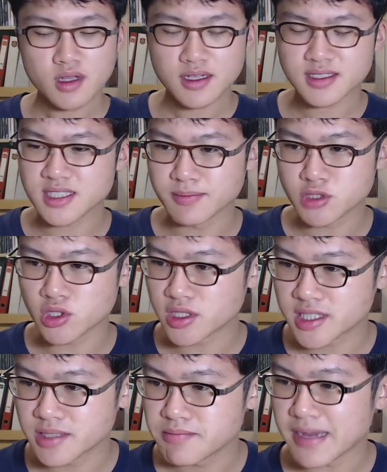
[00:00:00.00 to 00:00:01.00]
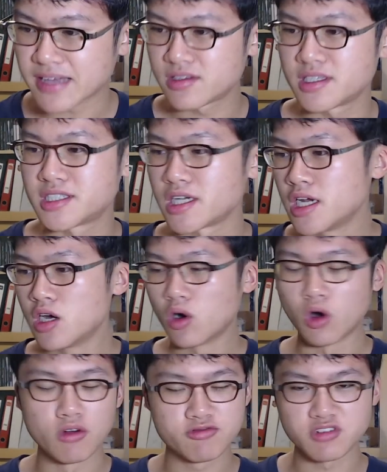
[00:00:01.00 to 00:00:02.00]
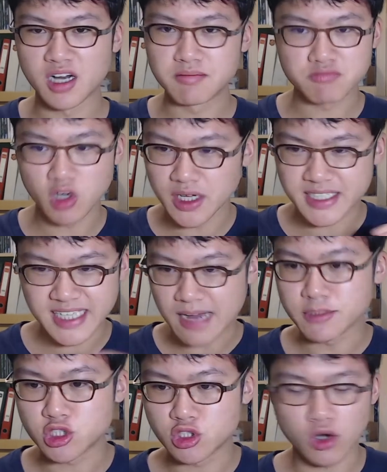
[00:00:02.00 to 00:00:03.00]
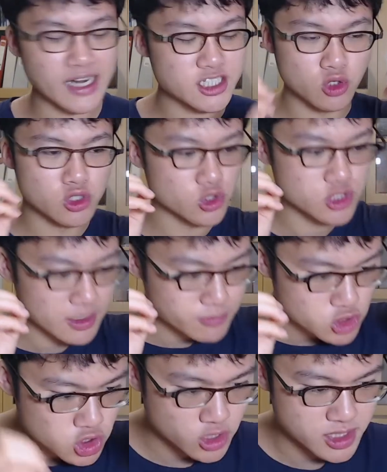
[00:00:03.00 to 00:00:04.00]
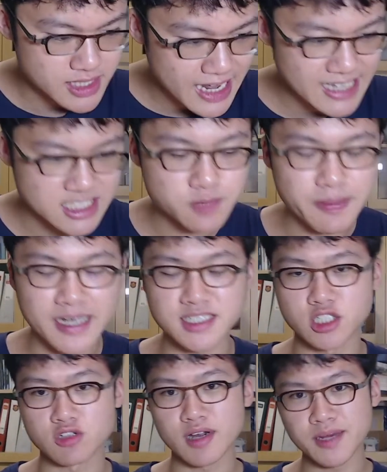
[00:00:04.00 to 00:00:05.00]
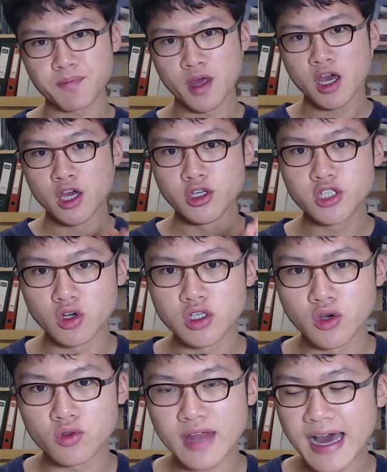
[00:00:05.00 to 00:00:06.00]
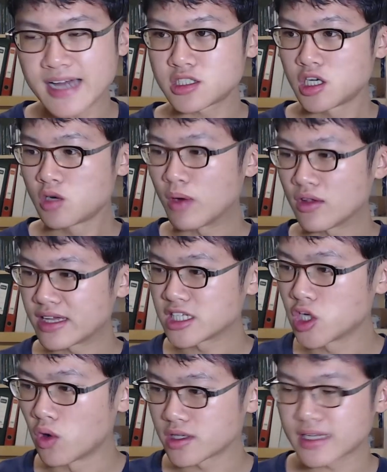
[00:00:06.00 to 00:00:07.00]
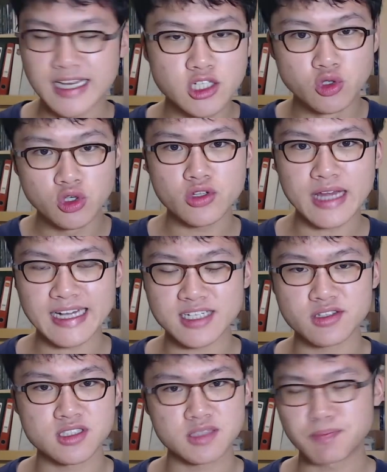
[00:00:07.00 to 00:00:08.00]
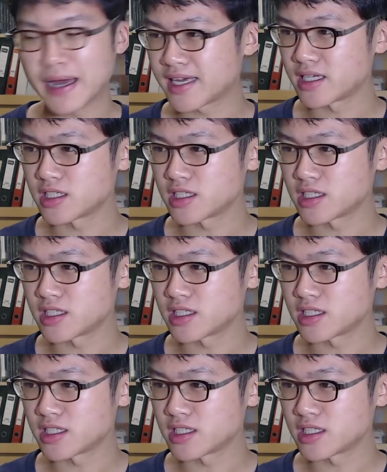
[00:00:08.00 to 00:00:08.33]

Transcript: some certain method of in chemistry, or I don't know some certain aspect here, right? You don't know that? Well, then go online, Google that spec